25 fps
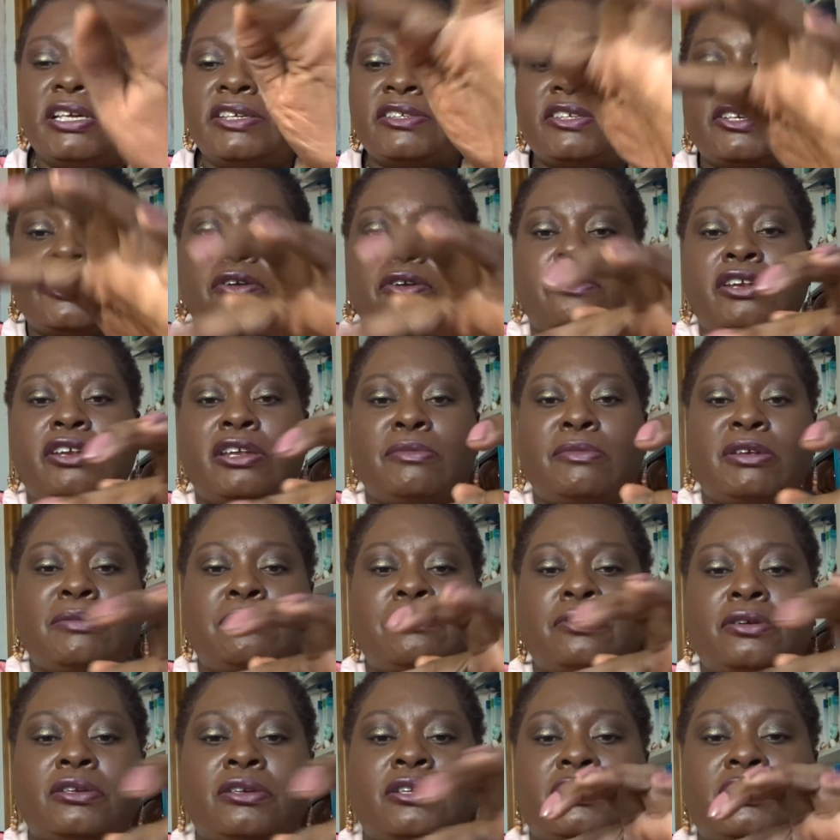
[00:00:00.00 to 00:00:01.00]
it's a creamy
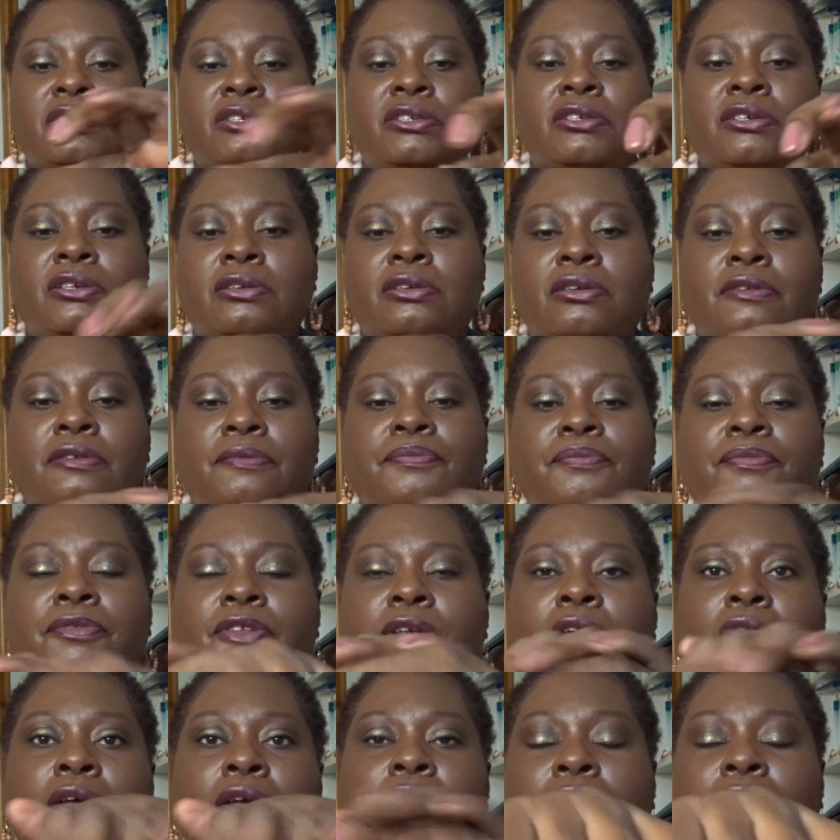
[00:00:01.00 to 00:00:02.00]
product.
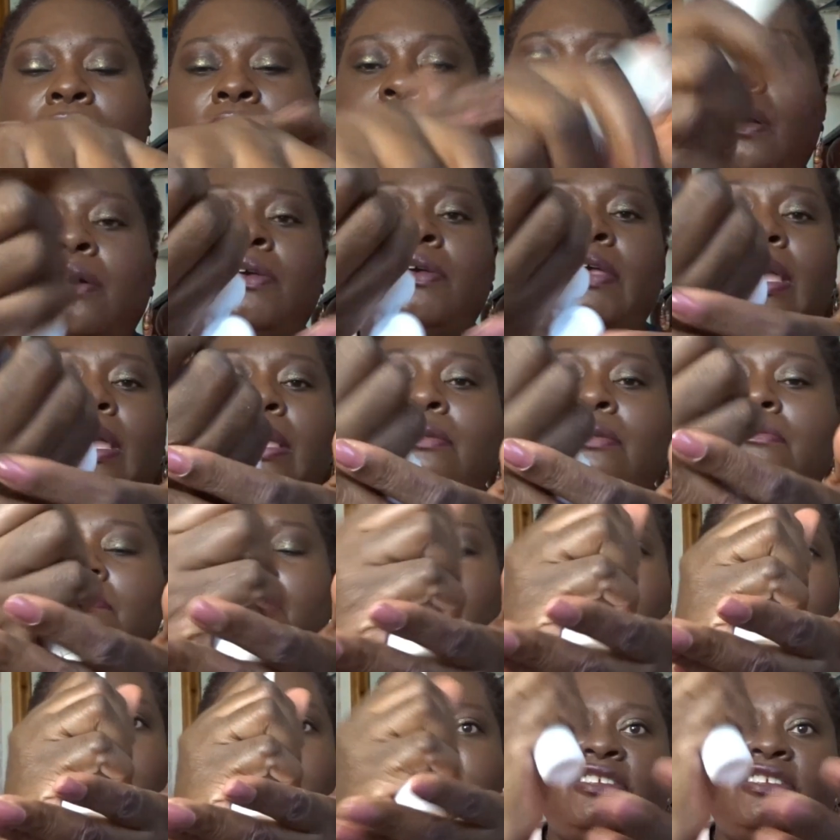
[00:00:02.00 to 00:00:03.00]
Okay,
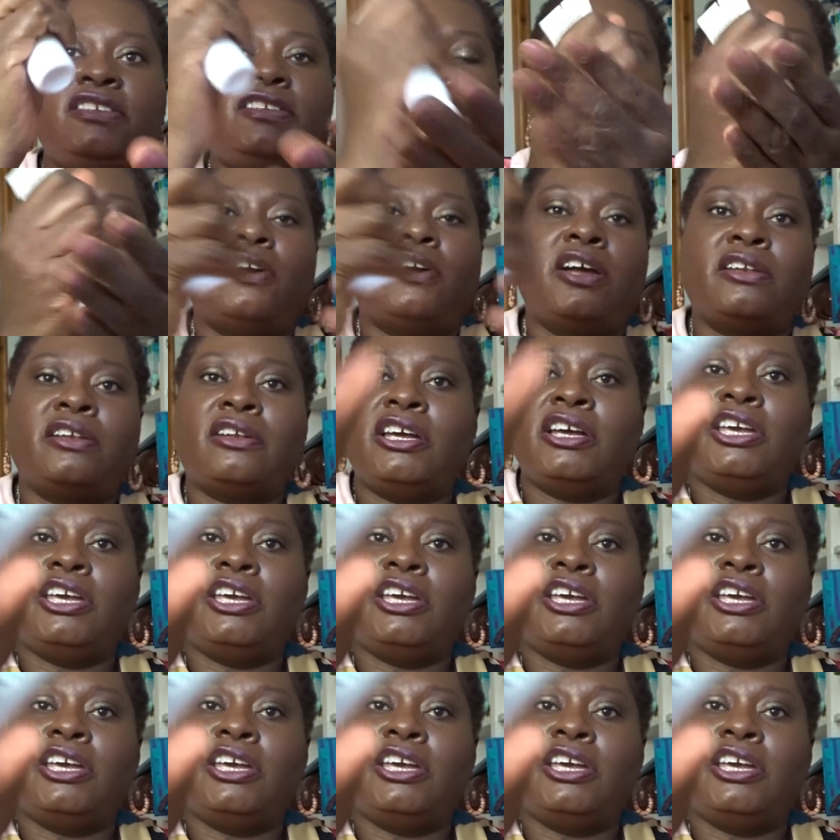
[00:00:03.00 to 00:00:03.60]
this is fine. I